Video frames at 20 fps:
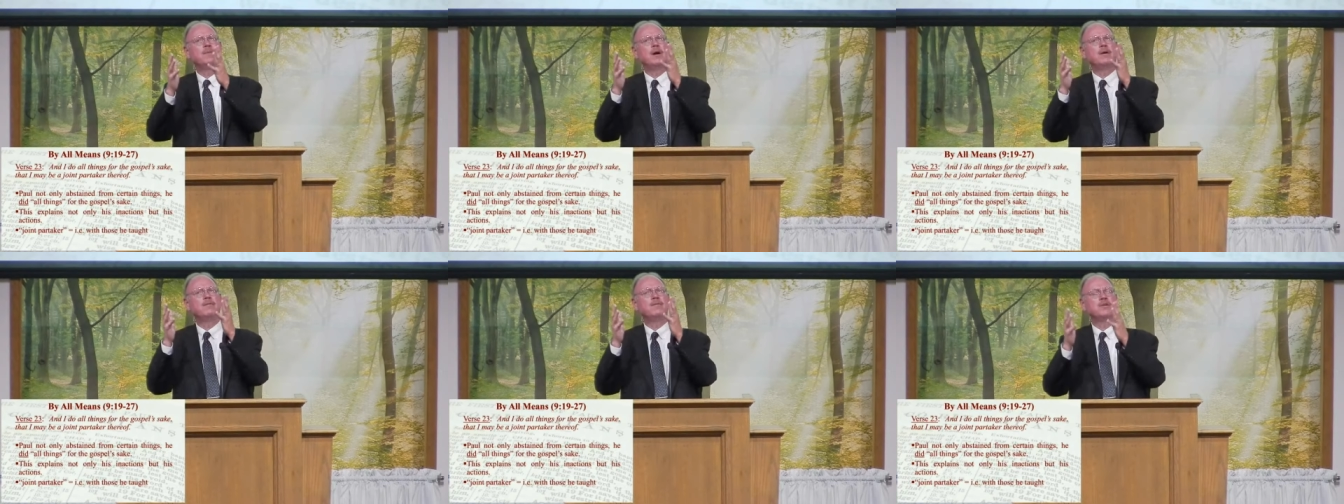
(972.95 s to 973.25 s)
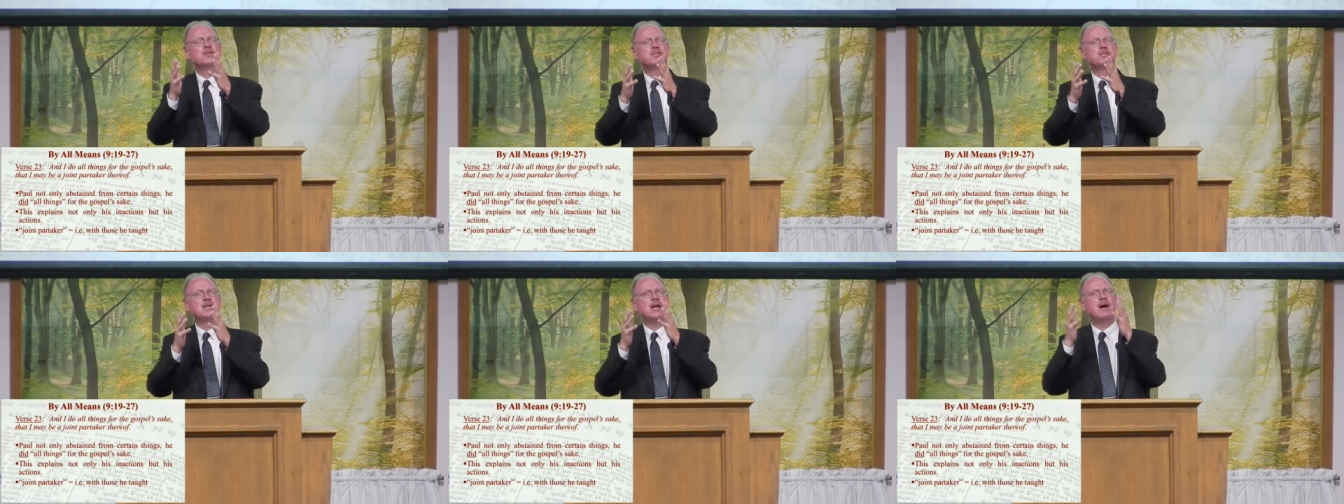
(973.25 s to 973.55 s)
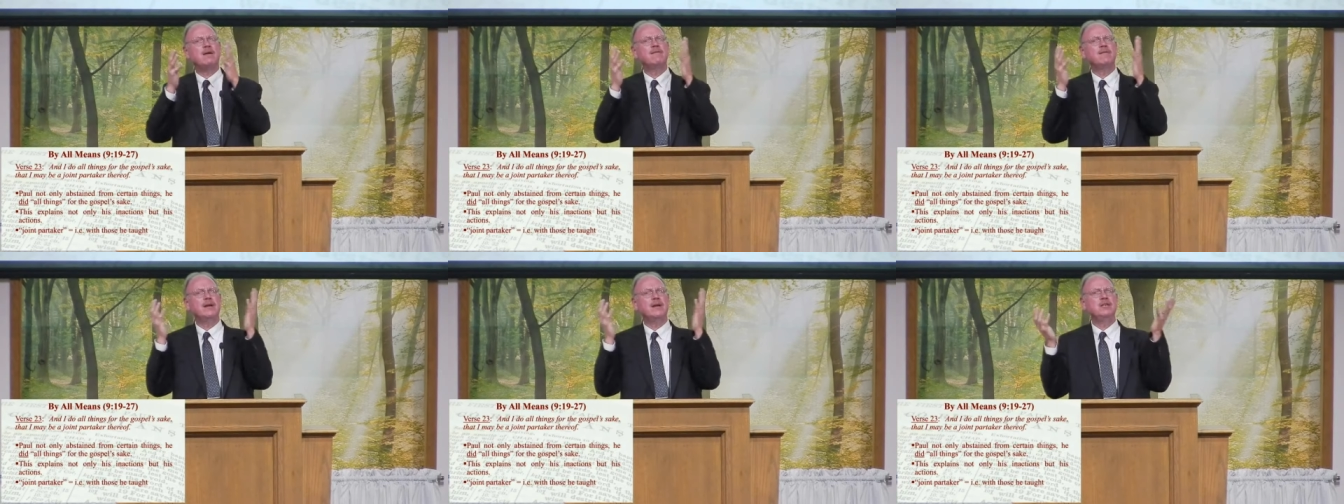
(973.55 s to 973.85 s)
of the
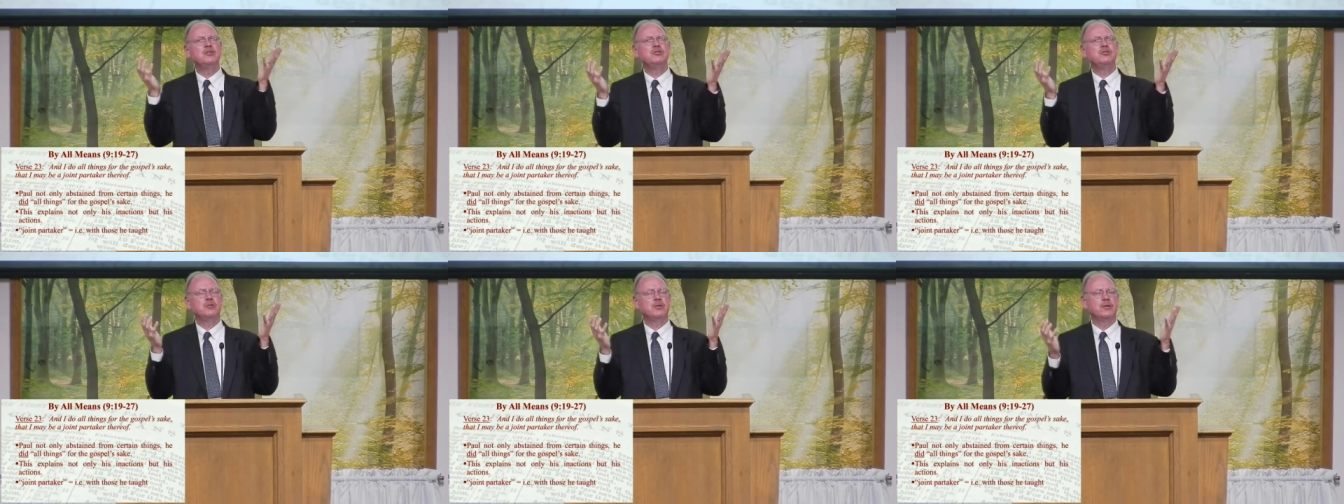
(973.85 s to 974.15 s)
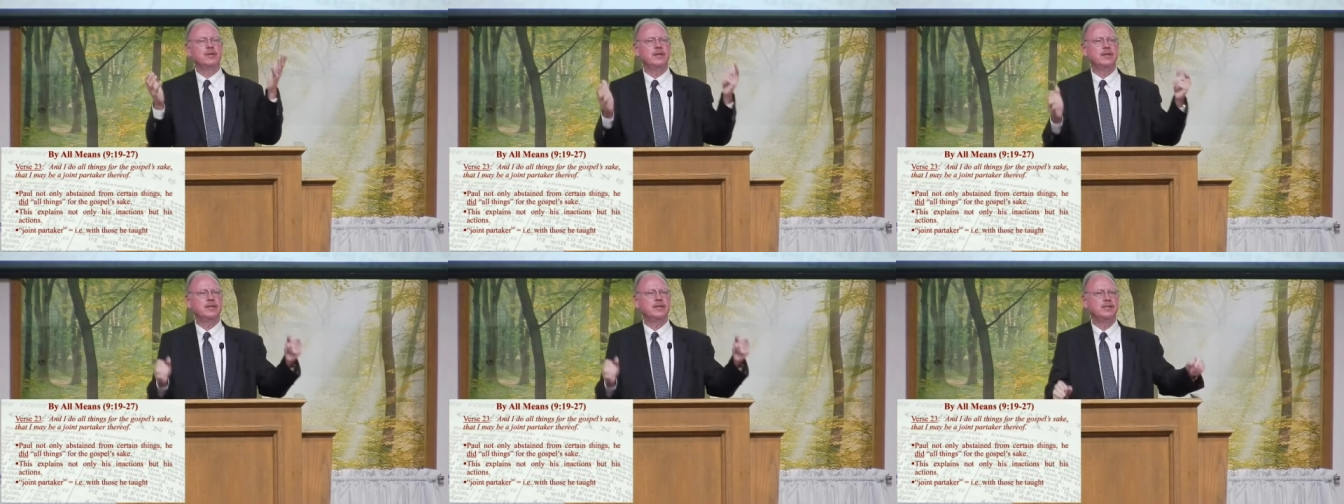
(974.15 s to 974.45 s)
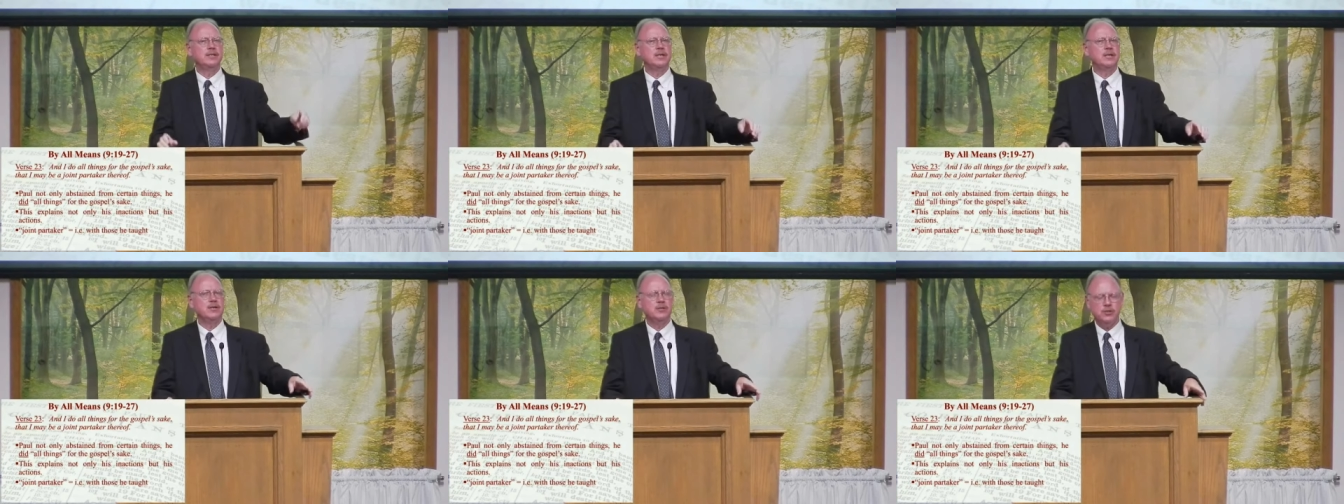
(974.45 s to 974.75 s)
salvation that
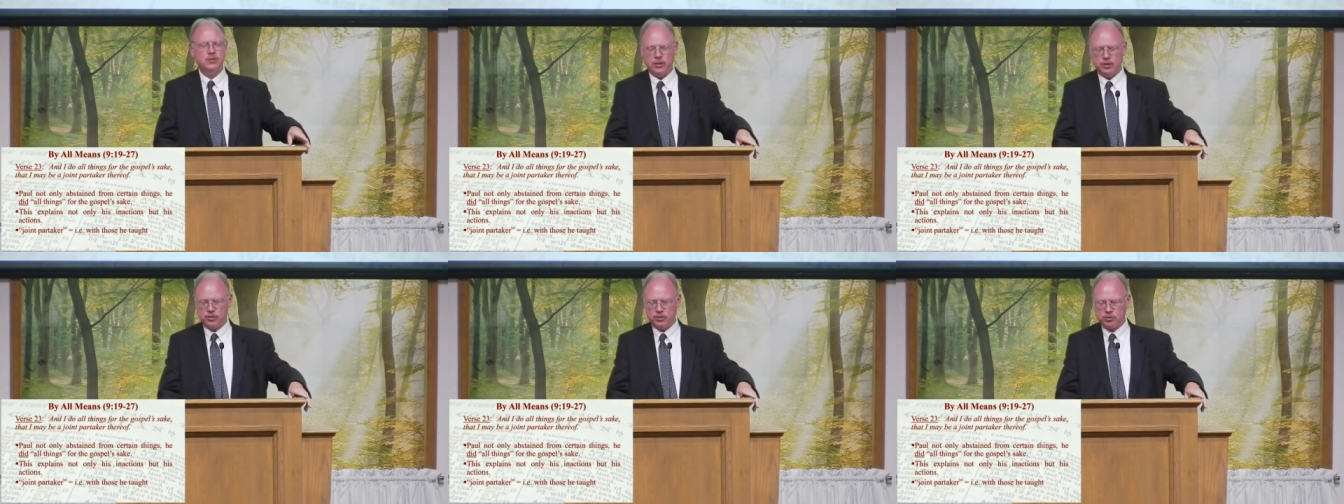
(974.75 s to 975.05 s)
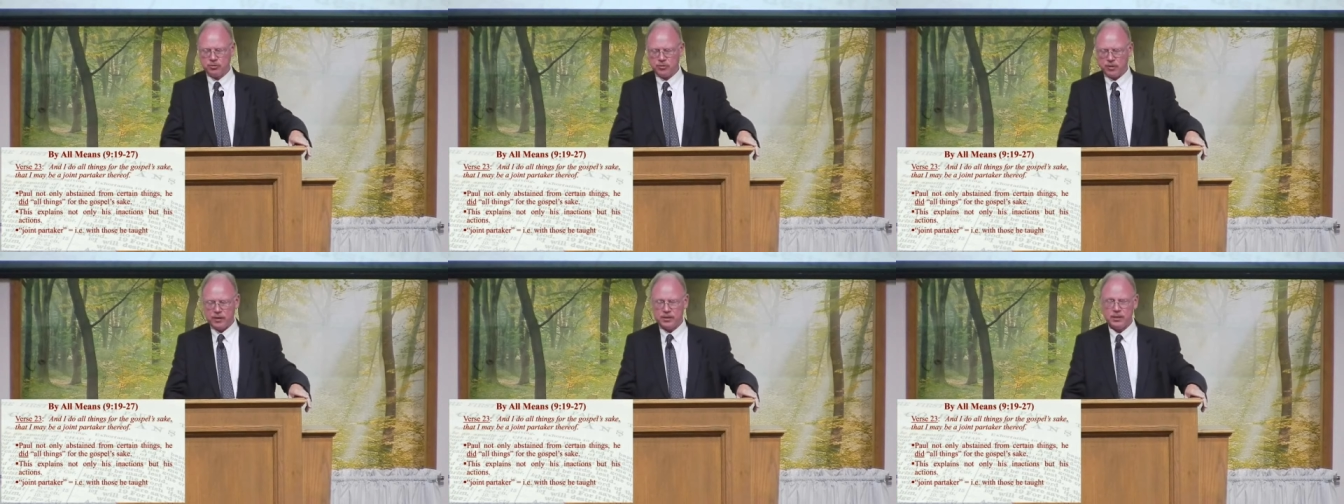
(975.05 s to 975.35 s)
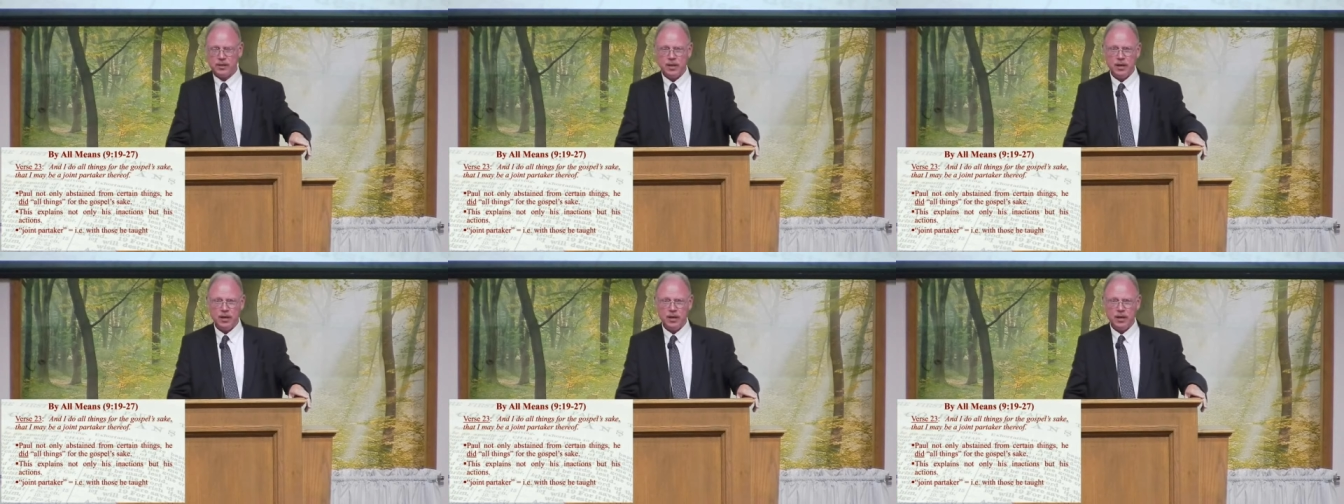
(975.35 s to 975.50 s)
is in Jesus Christ,